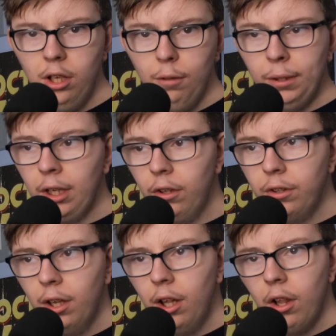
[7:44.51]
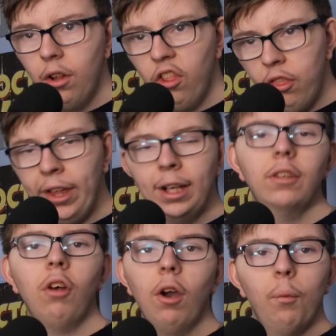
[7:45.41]
Because things
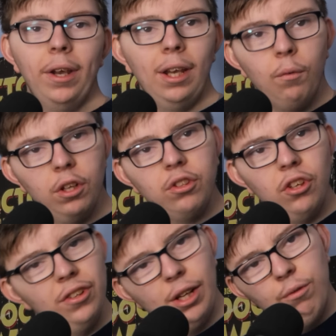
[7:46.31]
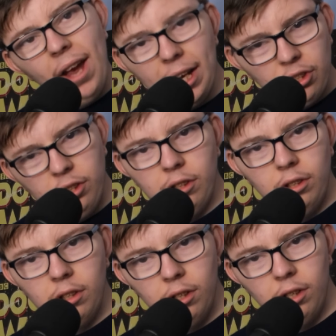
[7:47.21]
only went in a certain direction
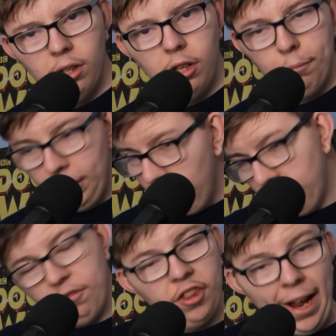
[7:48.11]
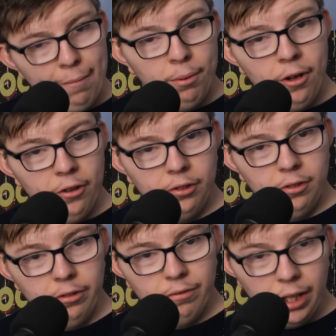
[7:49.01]
because of that
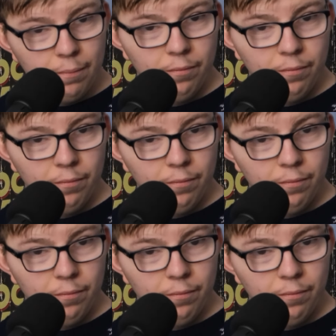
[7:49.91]
person, right?